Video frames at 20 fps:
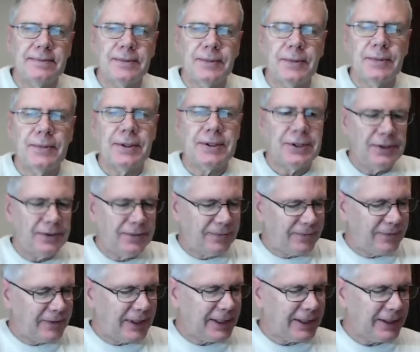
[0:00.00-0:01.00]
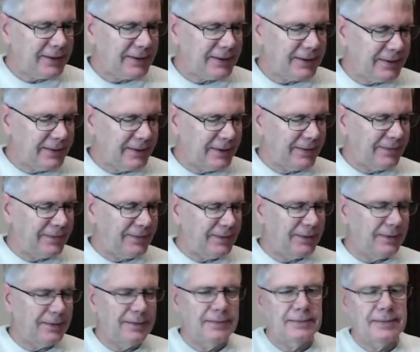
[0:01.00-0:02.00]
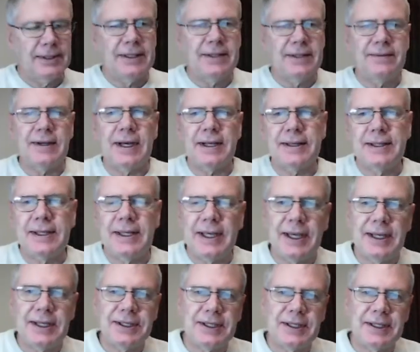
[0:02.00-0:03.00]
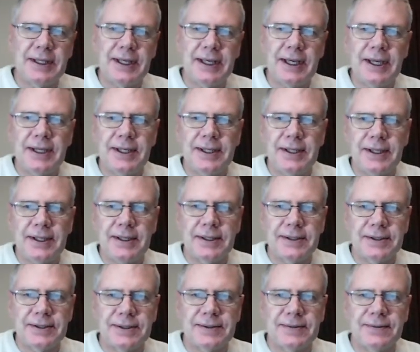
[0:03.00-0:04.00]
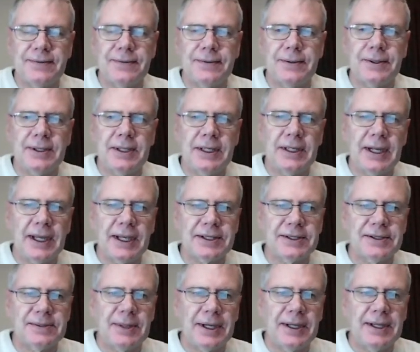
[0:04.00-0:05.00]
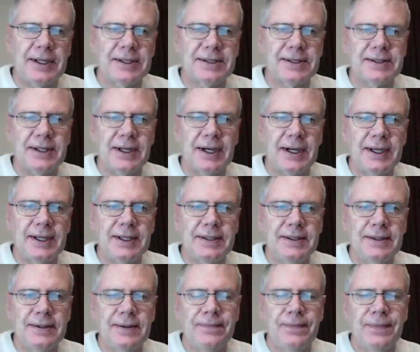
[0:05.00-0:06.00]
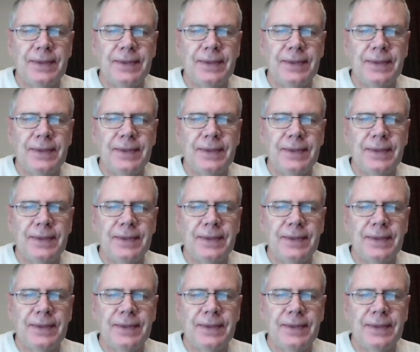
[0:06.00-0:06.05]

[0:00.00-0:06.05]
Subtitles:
What you found, if you leave out the h in the end, is 14x minus 9.